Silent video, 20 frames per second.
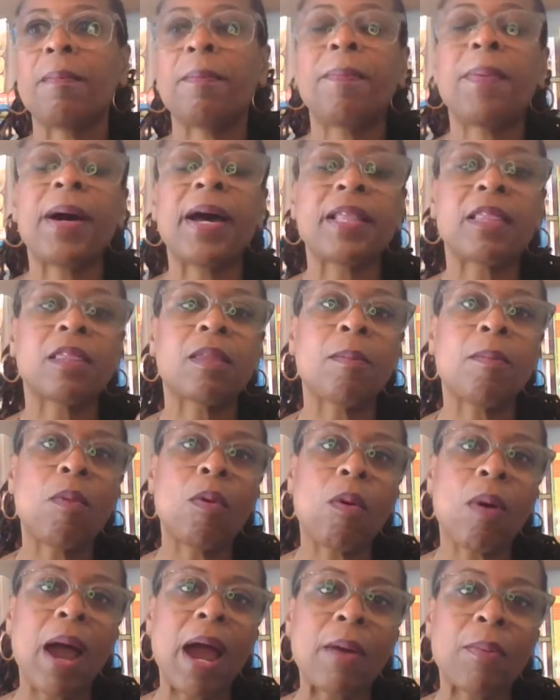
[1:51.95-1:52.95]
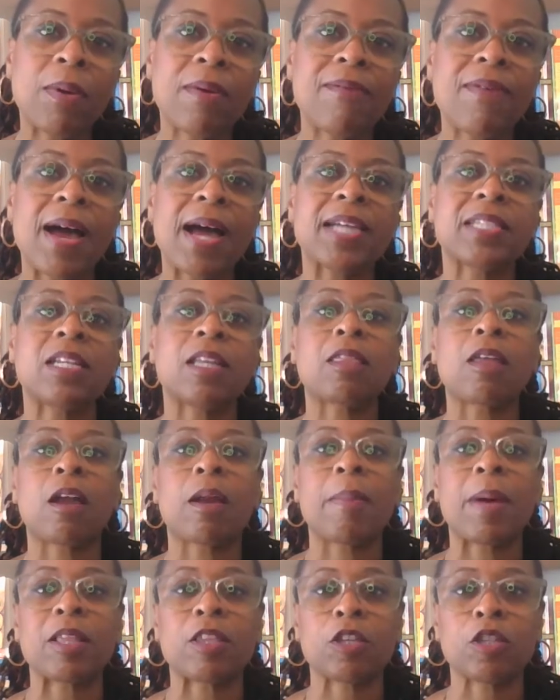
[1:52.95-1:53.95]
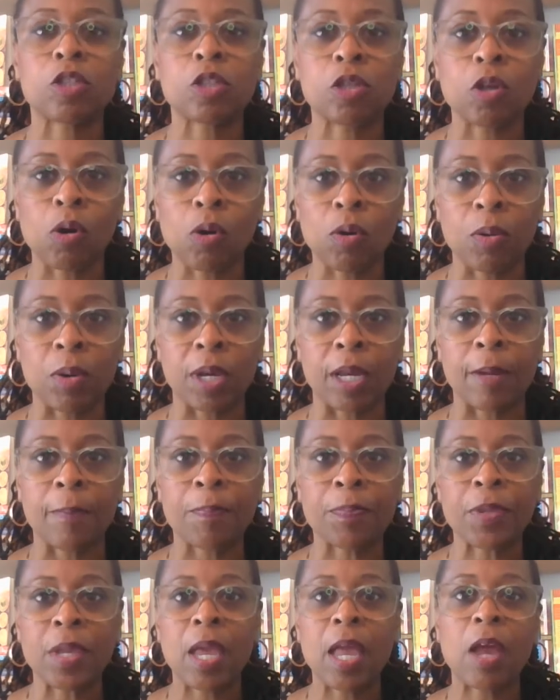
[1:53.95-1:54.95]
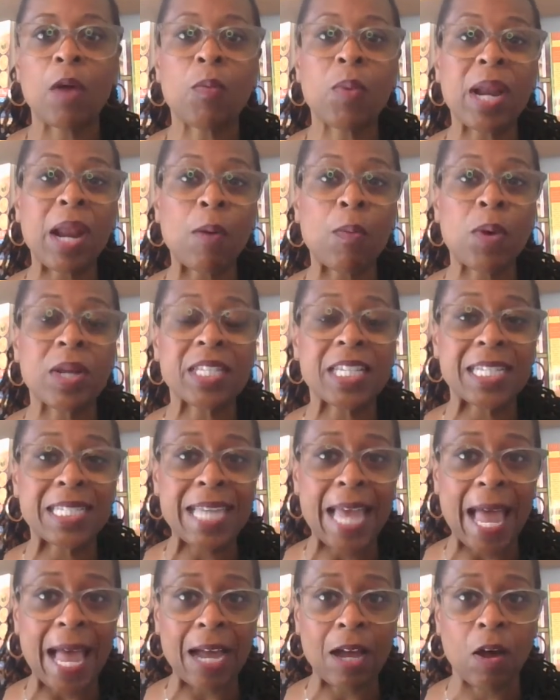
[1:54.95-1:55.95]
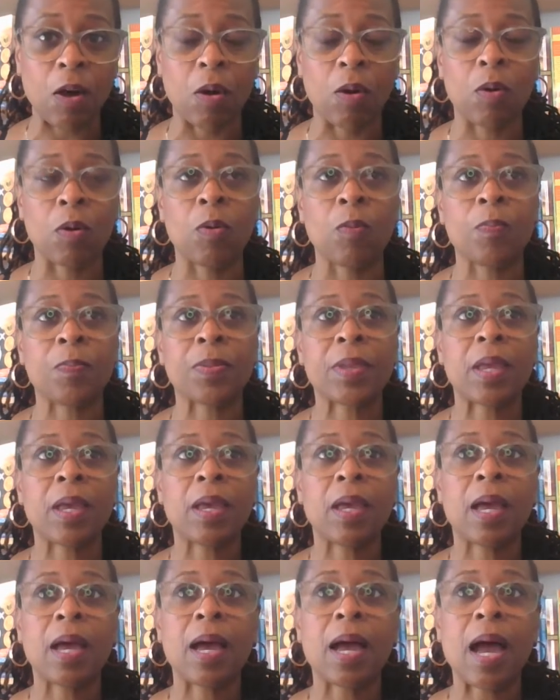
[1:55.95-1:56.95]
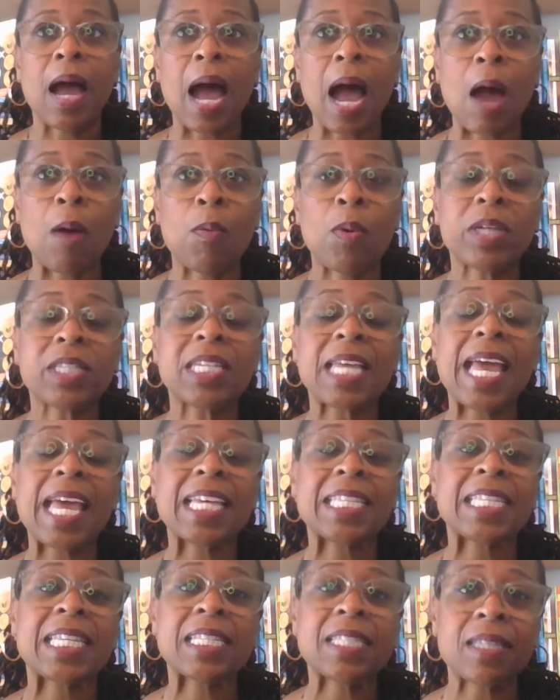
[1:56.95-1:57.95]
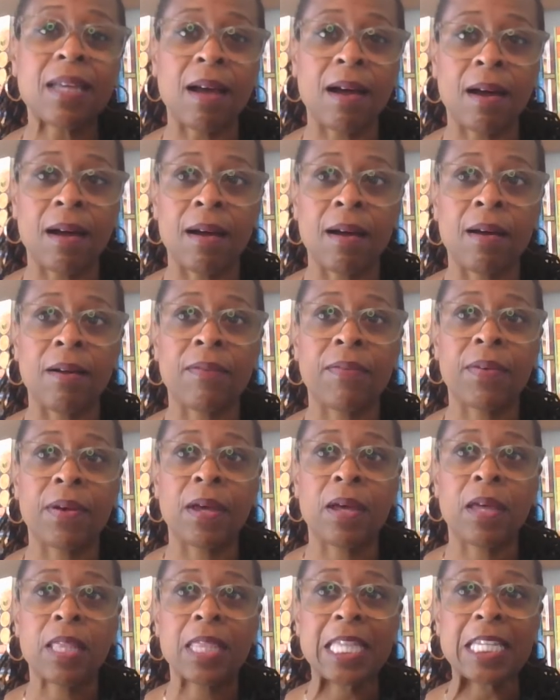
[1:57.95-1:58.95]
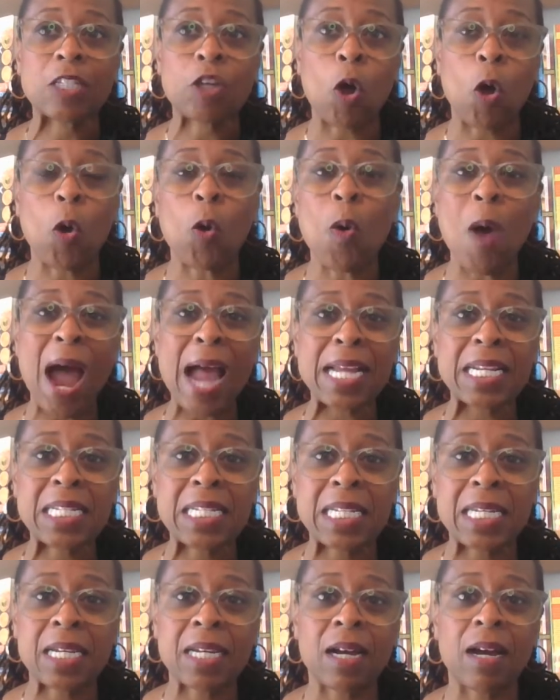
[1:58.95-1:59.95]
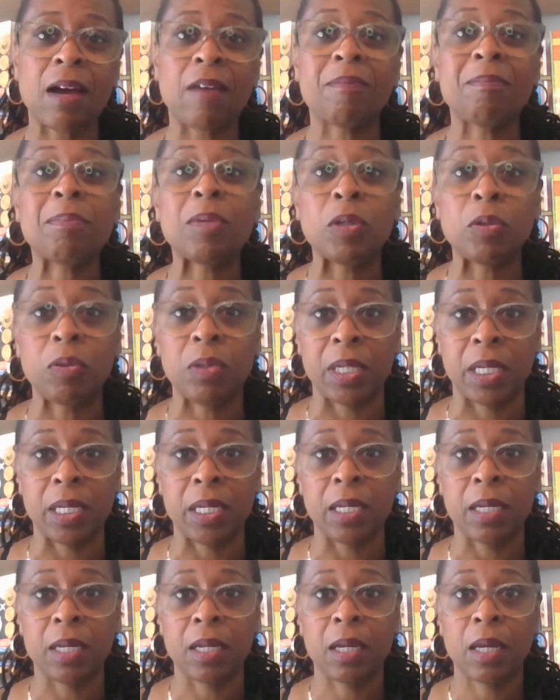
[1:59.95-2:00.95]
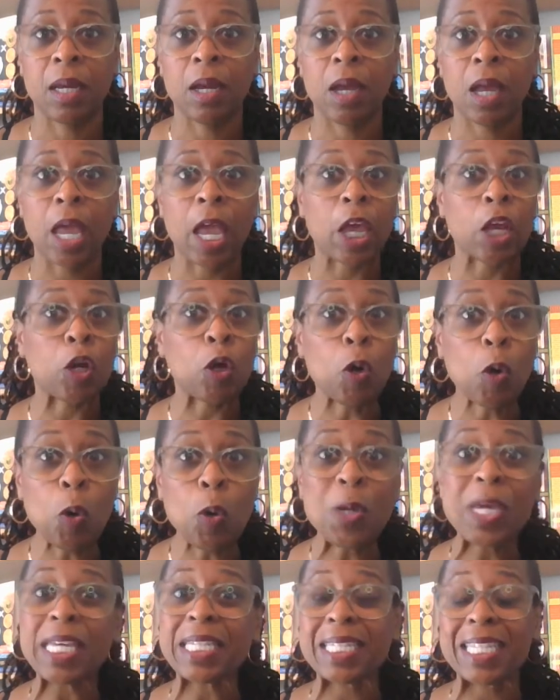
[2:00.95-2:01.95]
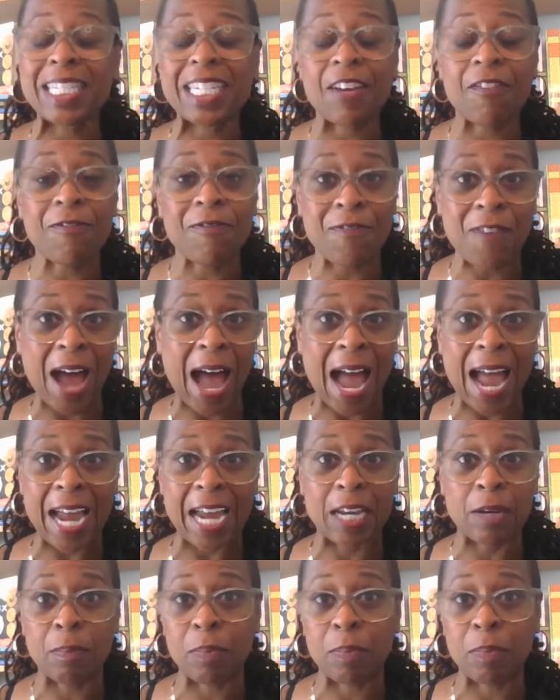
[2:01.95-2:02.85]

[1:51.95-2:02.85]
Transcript: But the more I revised and thought about the story and what I want to tackle, I want the essence of this whole idea of beauty and who gets to define